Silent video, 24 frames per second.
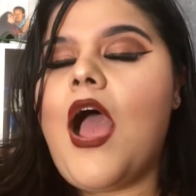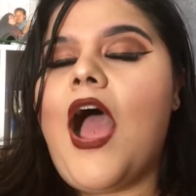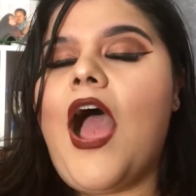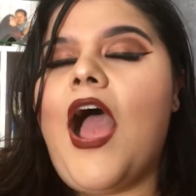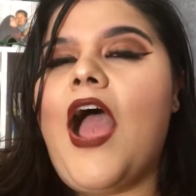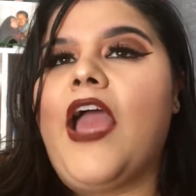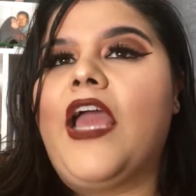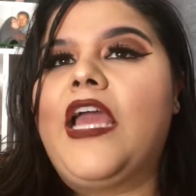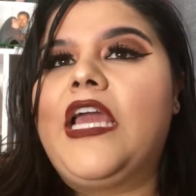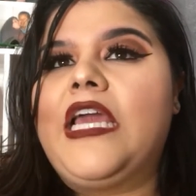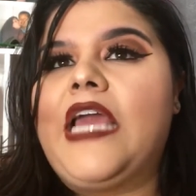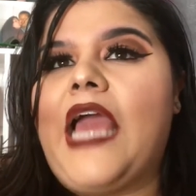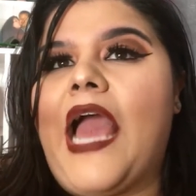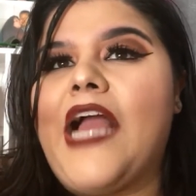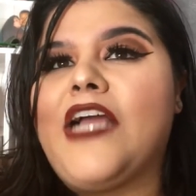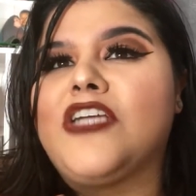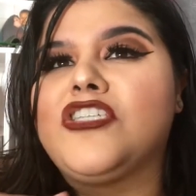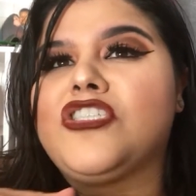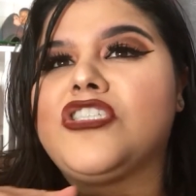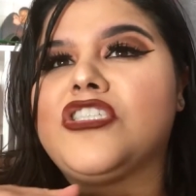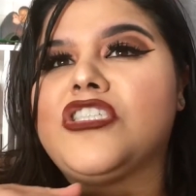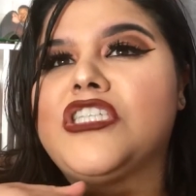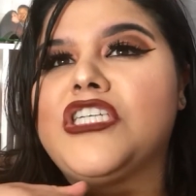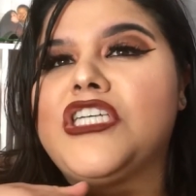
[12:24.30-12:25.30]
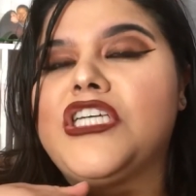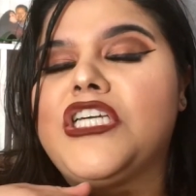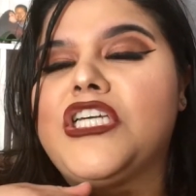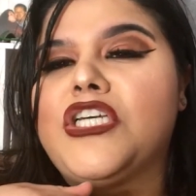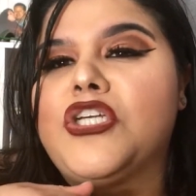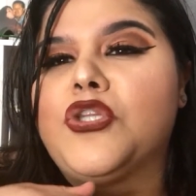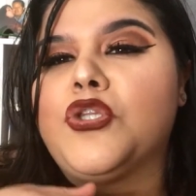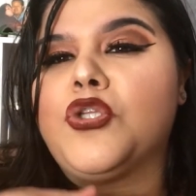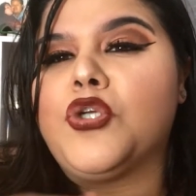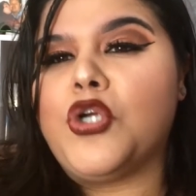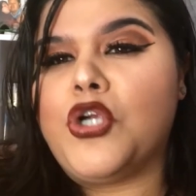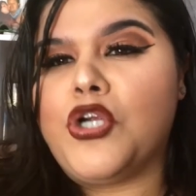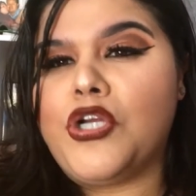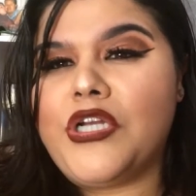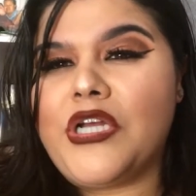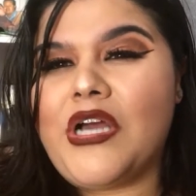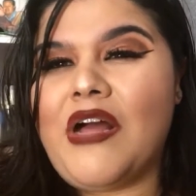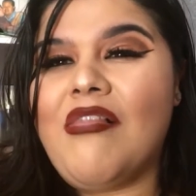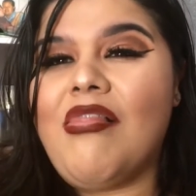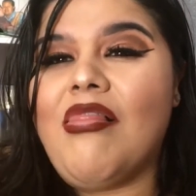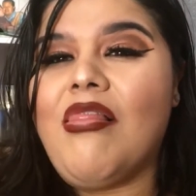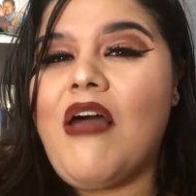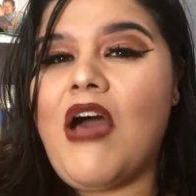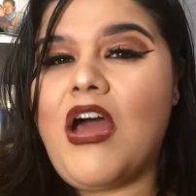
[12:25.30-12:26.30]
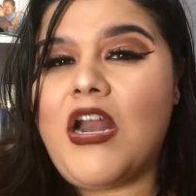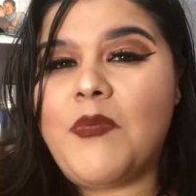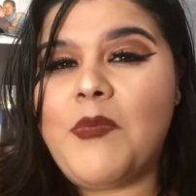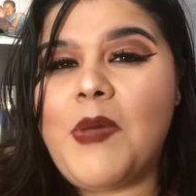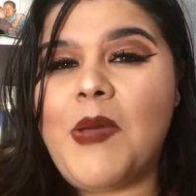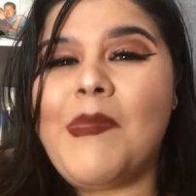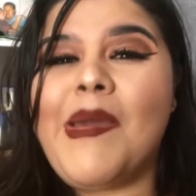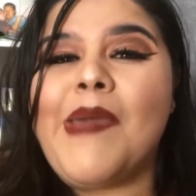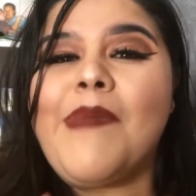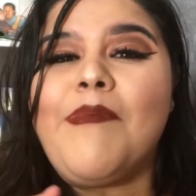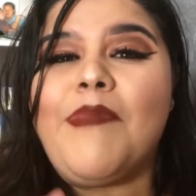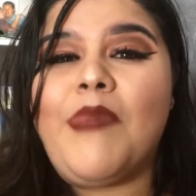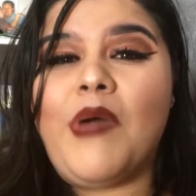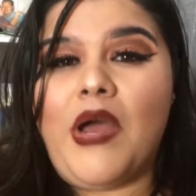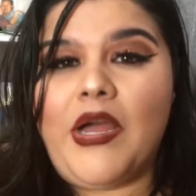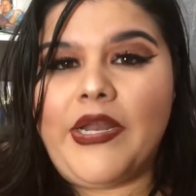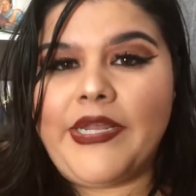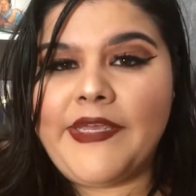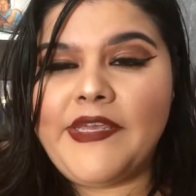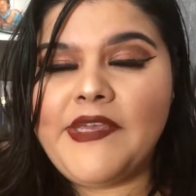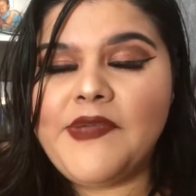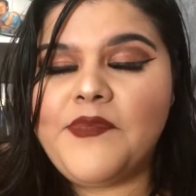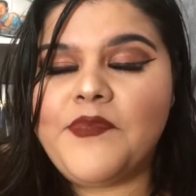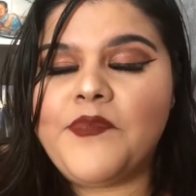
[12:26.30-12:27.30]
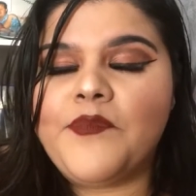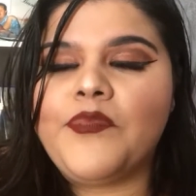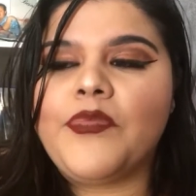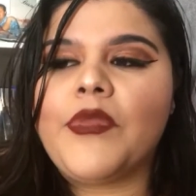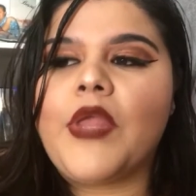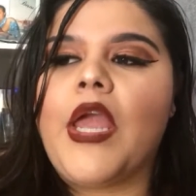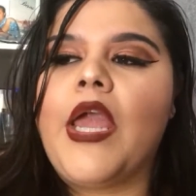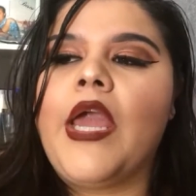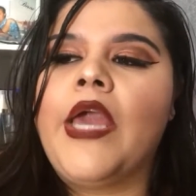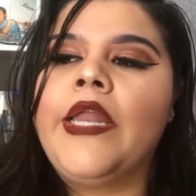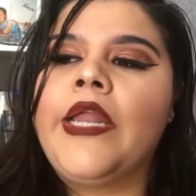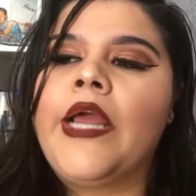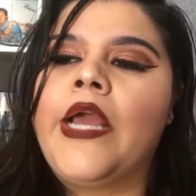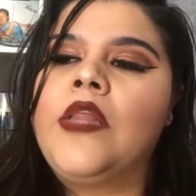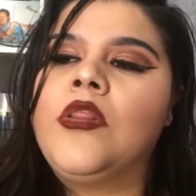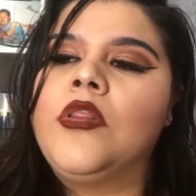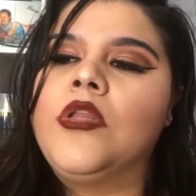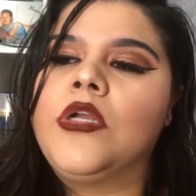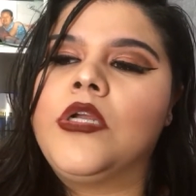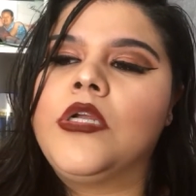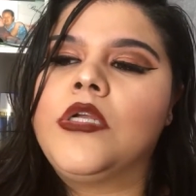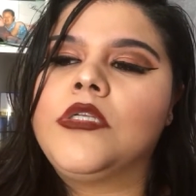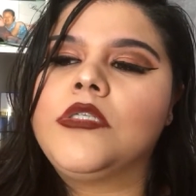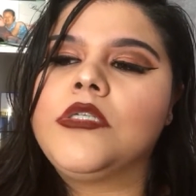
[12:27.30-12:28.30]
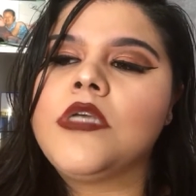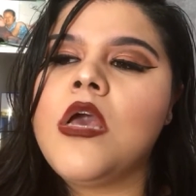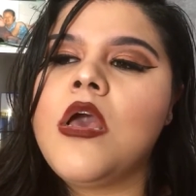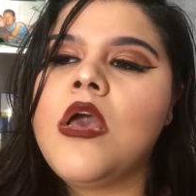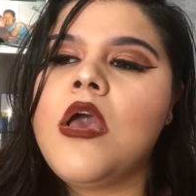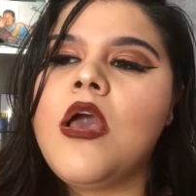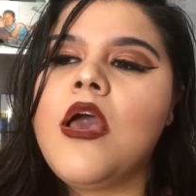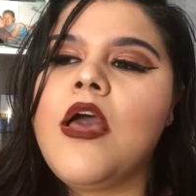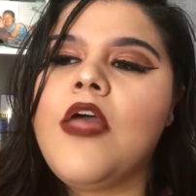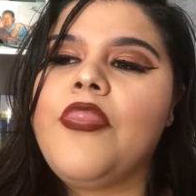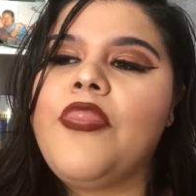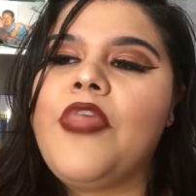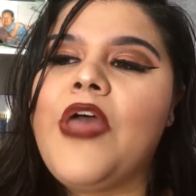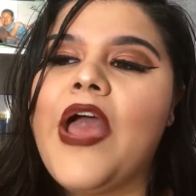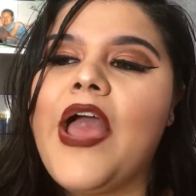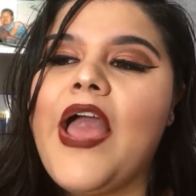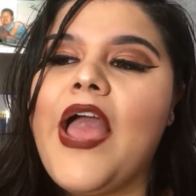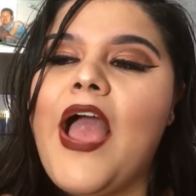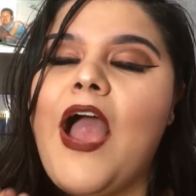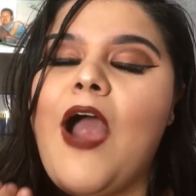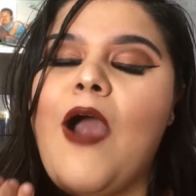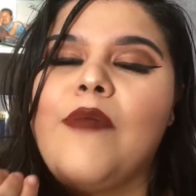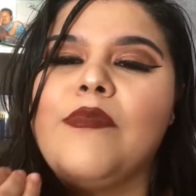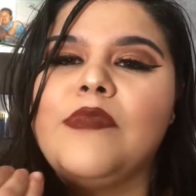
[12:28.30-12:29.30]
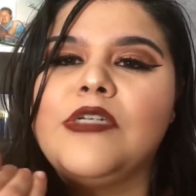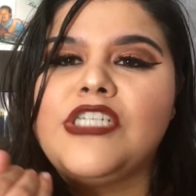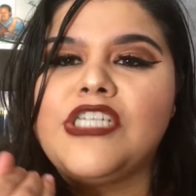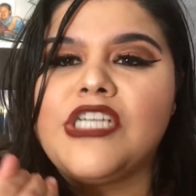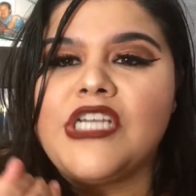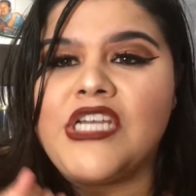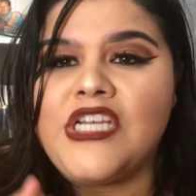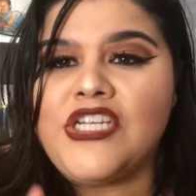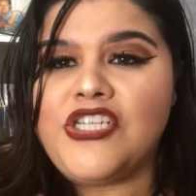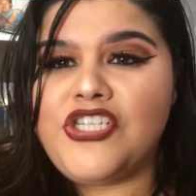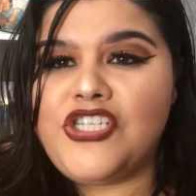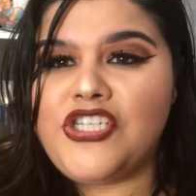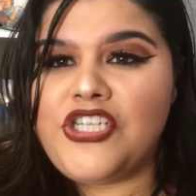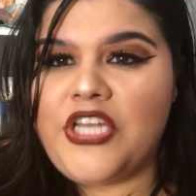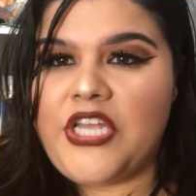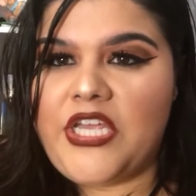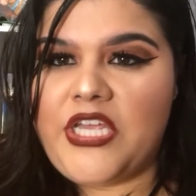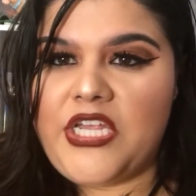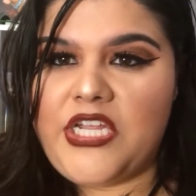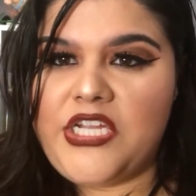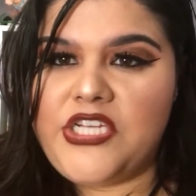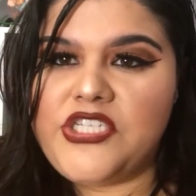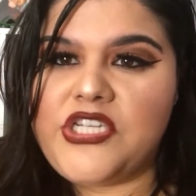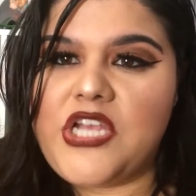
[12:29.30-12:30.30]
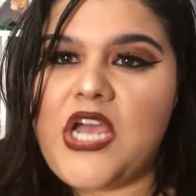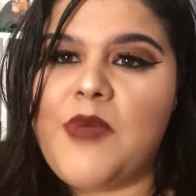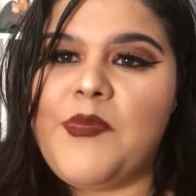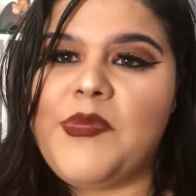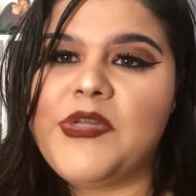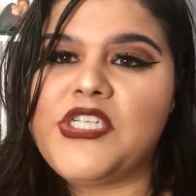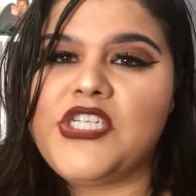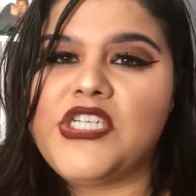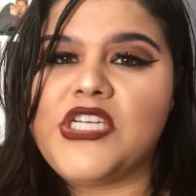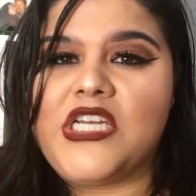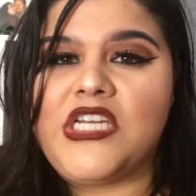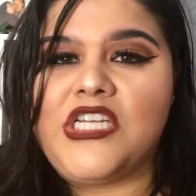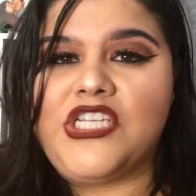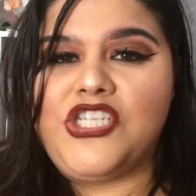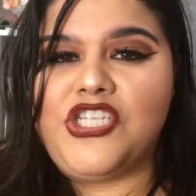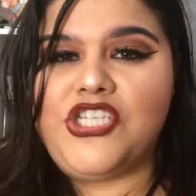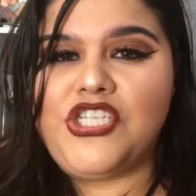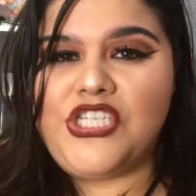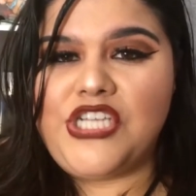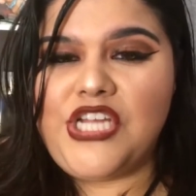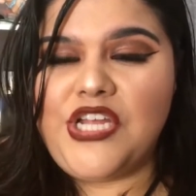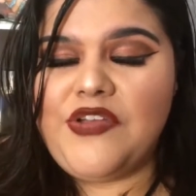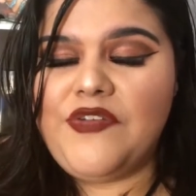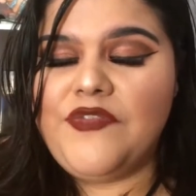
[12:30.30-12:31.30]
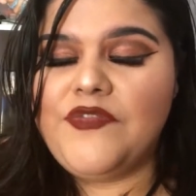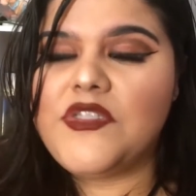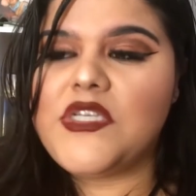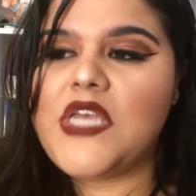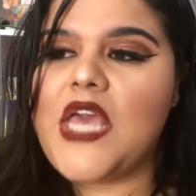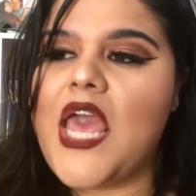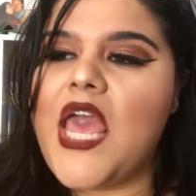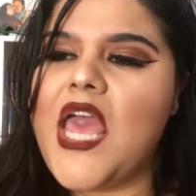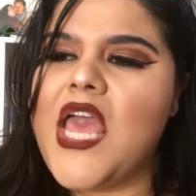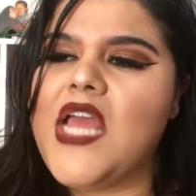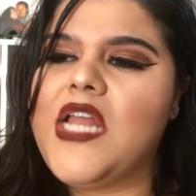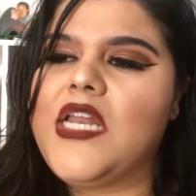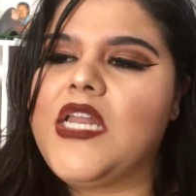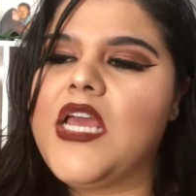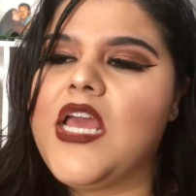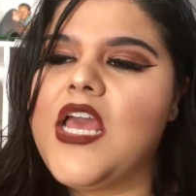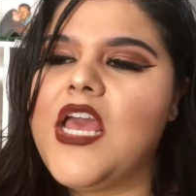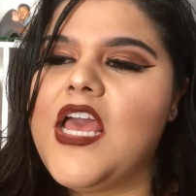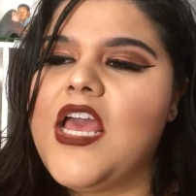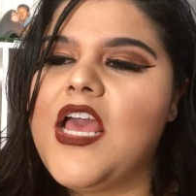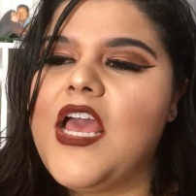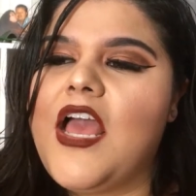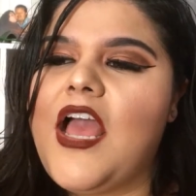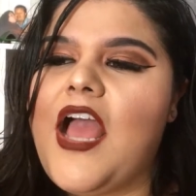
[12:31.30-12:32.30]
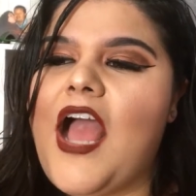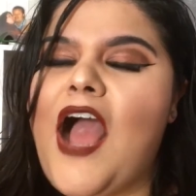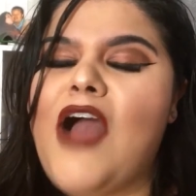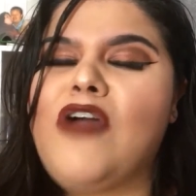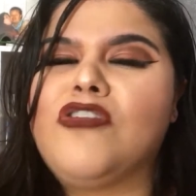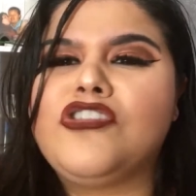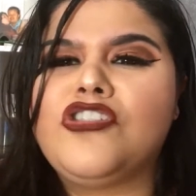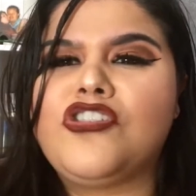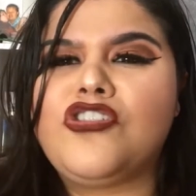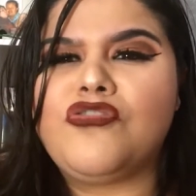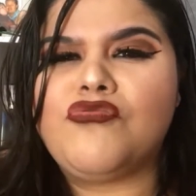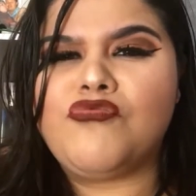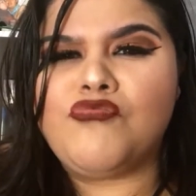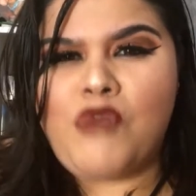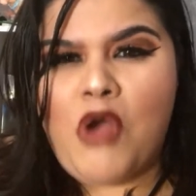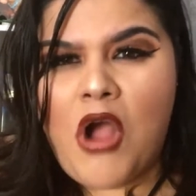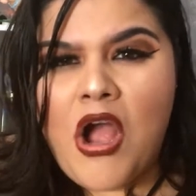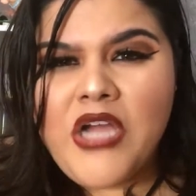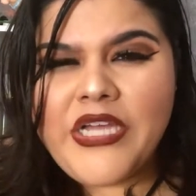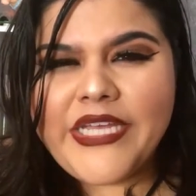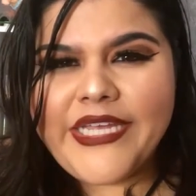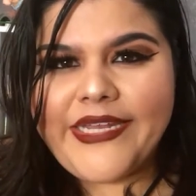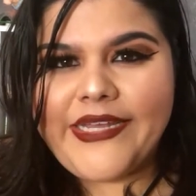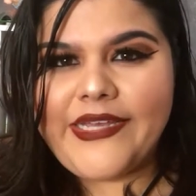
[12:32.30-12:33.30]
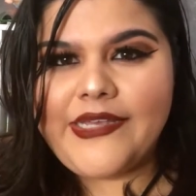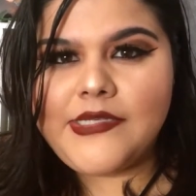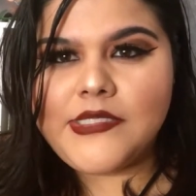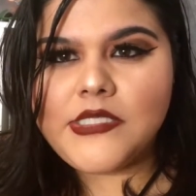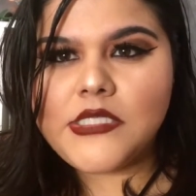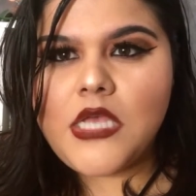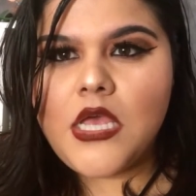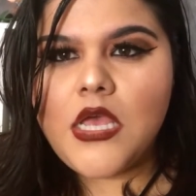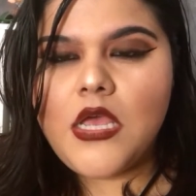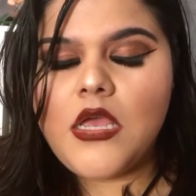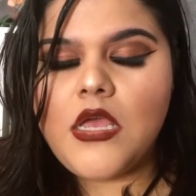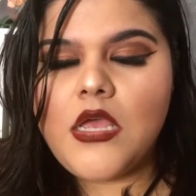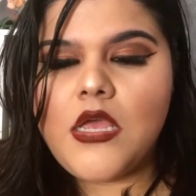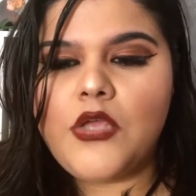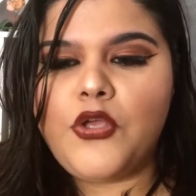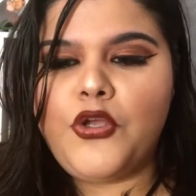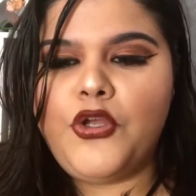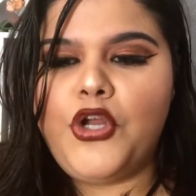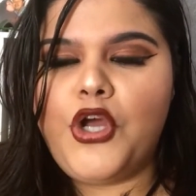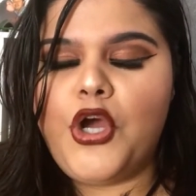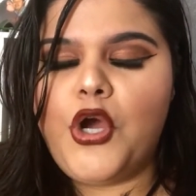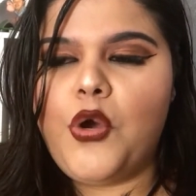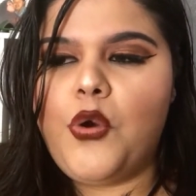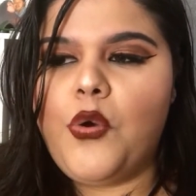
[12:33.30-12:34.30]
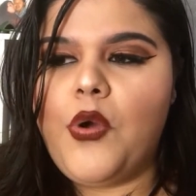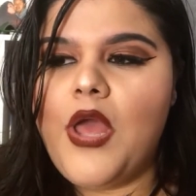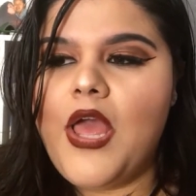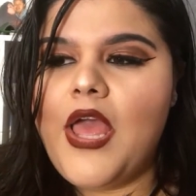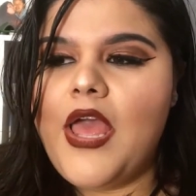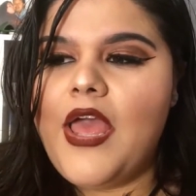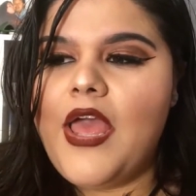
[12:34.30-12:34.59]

I actually learned a lot about my body, and I learned that how much it can change, how much it can shift, and how strong it is. You know,